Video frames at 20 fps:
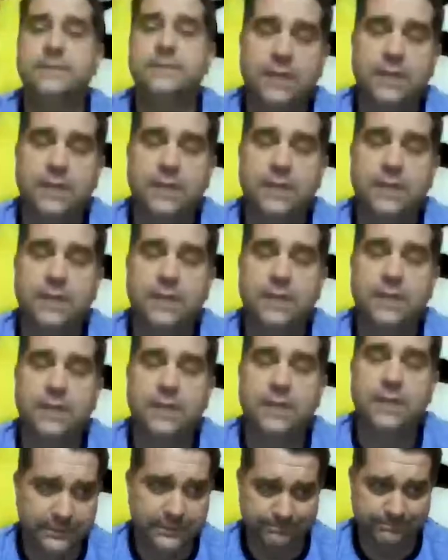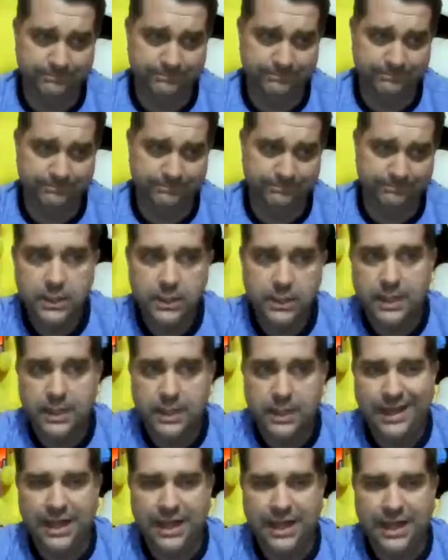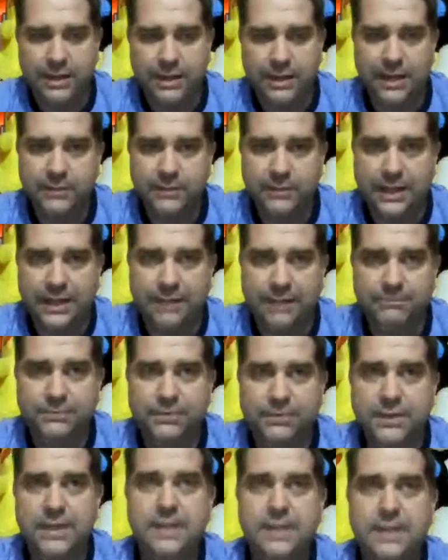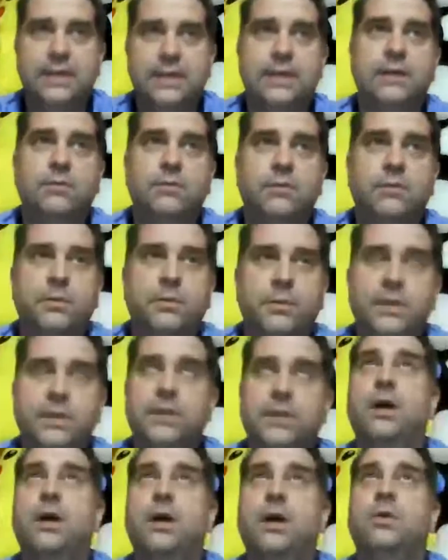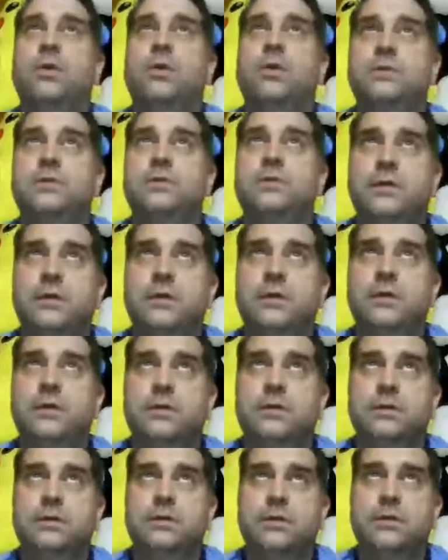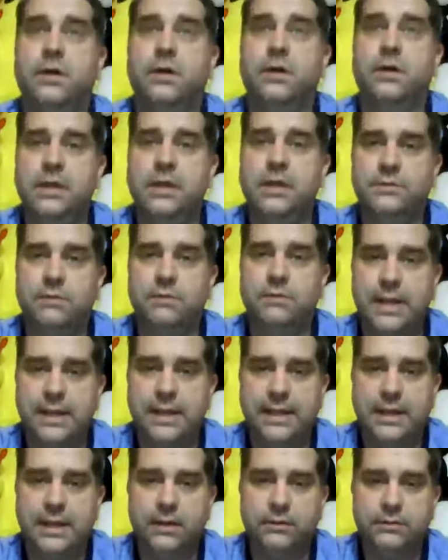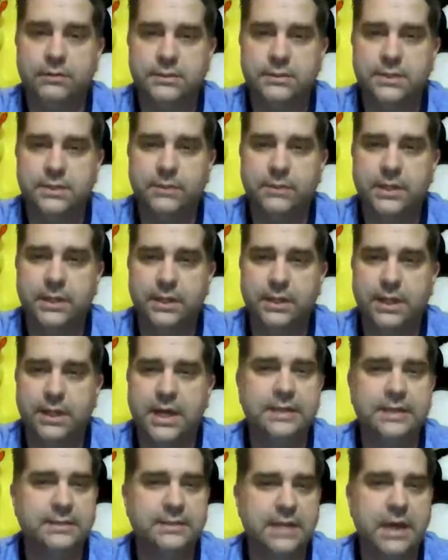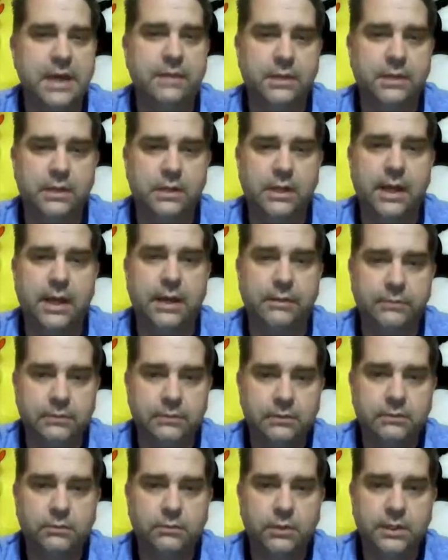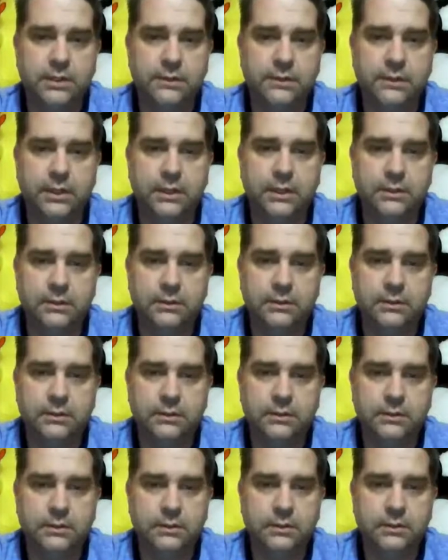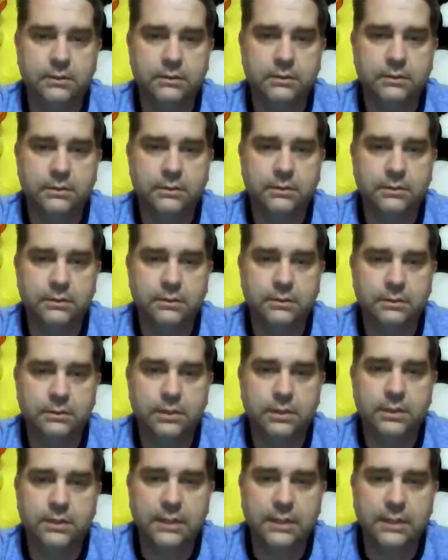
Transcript: this up, but I'm thinking when we go to the Claw Council hangout, there's going to be a lot of Down the Clown. What do you think? You think